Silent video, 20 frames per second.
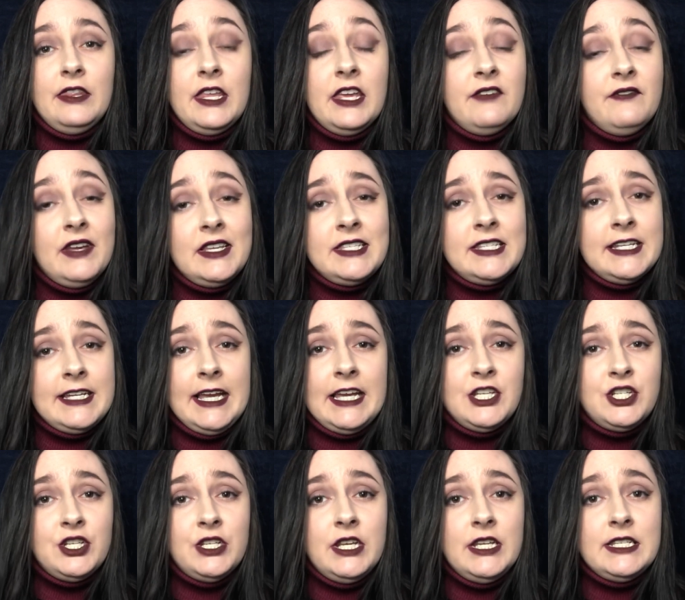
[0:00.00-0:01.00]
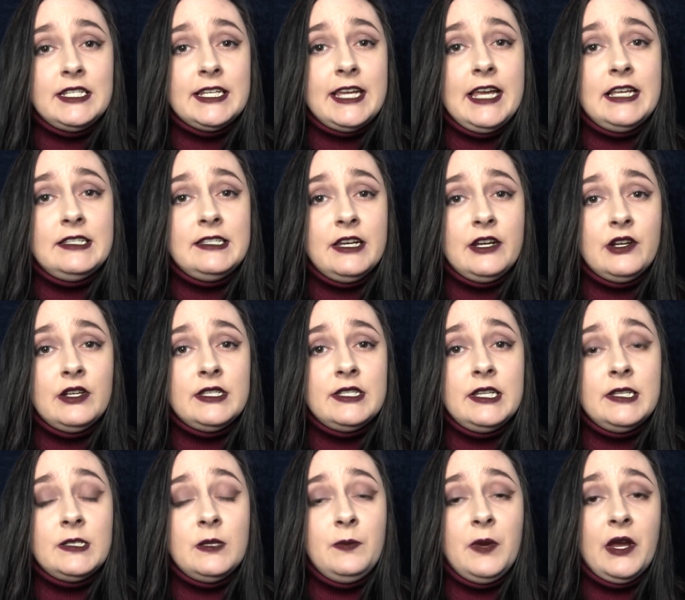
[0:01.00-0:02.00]
the investigation into Kaysera's
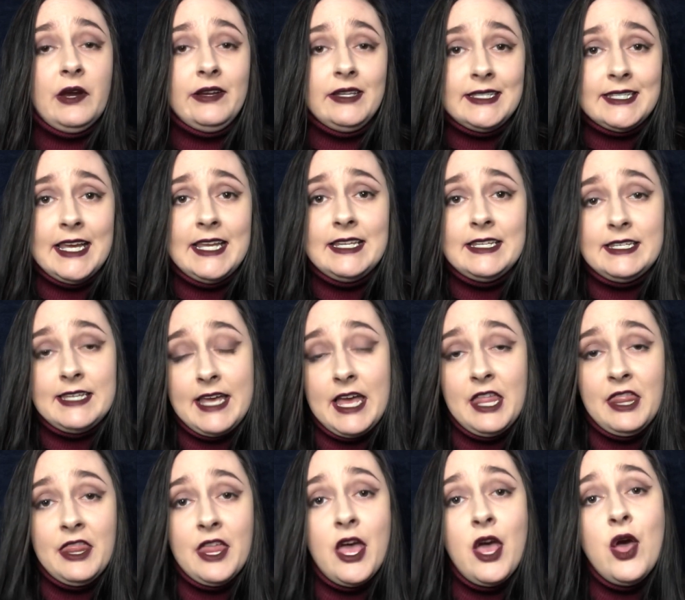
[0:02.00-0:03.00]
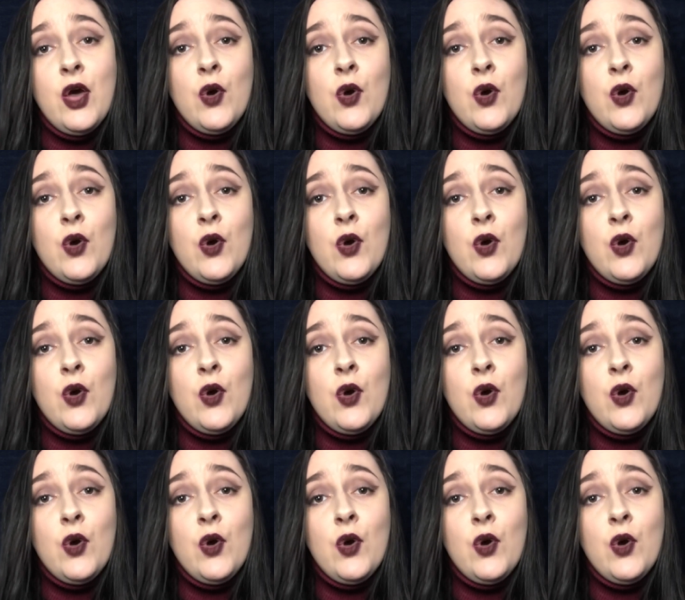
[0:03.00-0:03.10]
disappearance and death